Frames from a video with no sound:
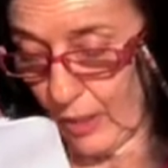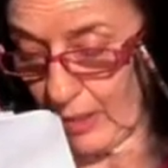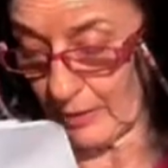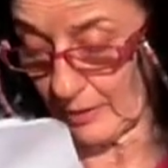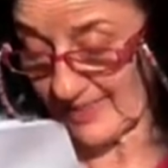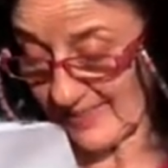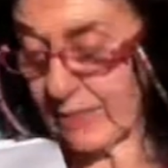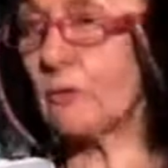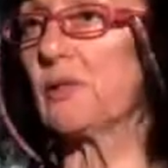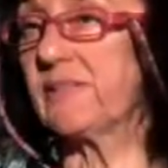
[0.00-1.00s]
a
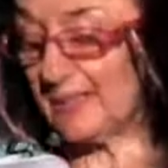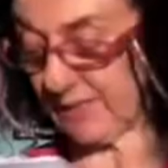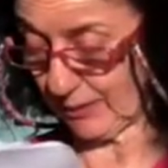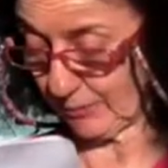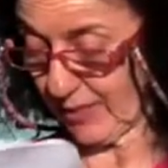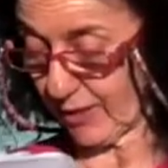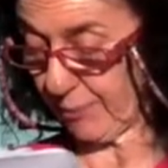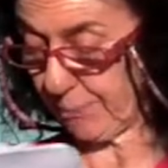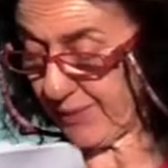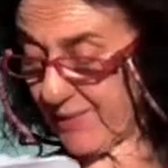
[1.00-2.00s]
central theme
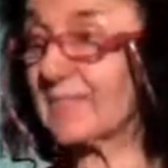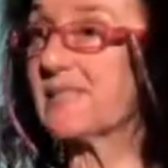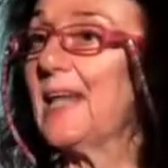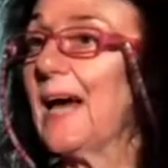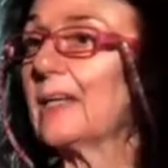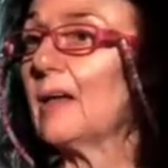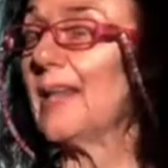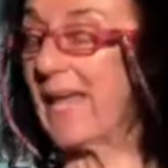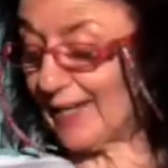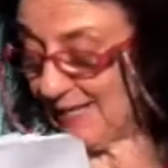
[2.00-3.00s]
appears like a
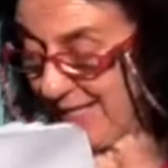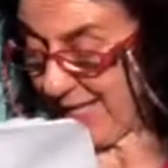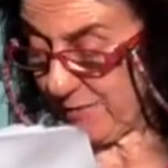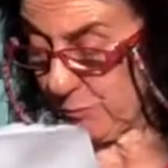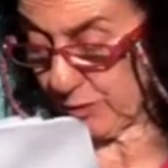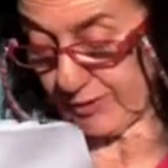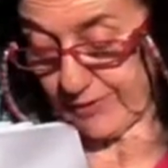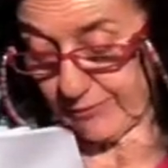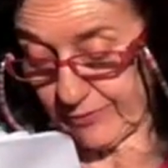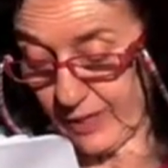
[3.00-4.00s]

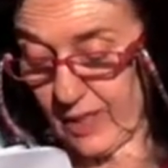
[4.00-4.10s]
leitmotif,